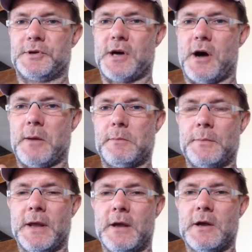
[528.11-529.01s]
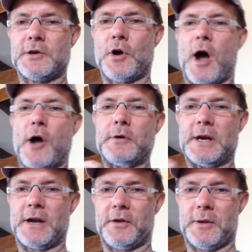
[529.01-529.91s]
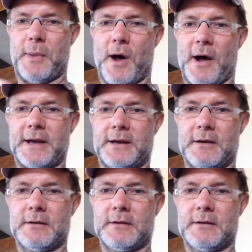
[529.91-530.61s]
time, not only on the bike,